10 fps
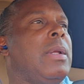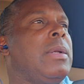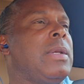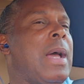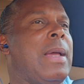
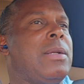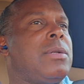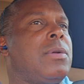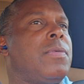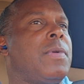Dying
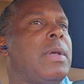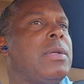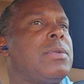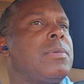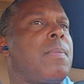to the
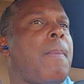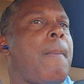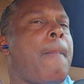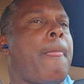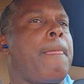flesh.
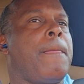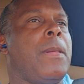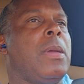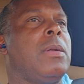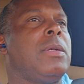
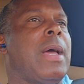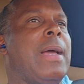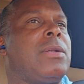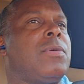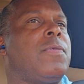
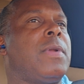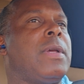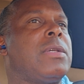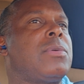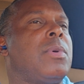Dying to
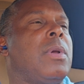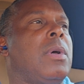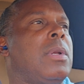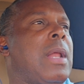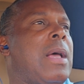flesh
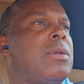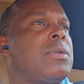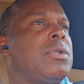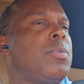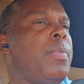allows
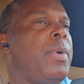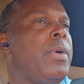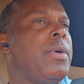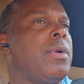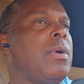the
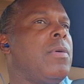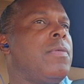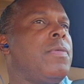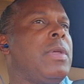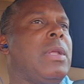spirit
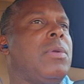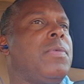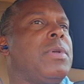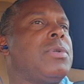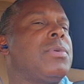of the
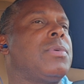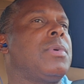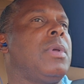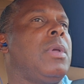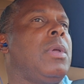individual
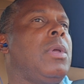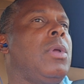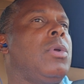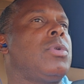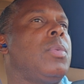
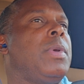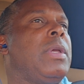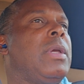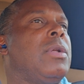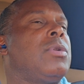to
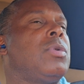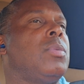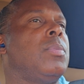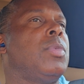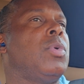begin to
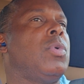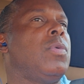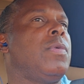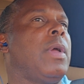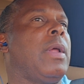
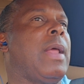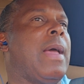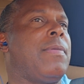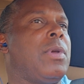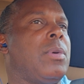move and
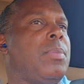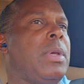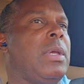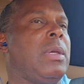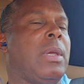have their
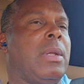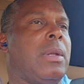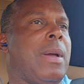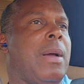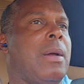being in
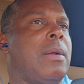God.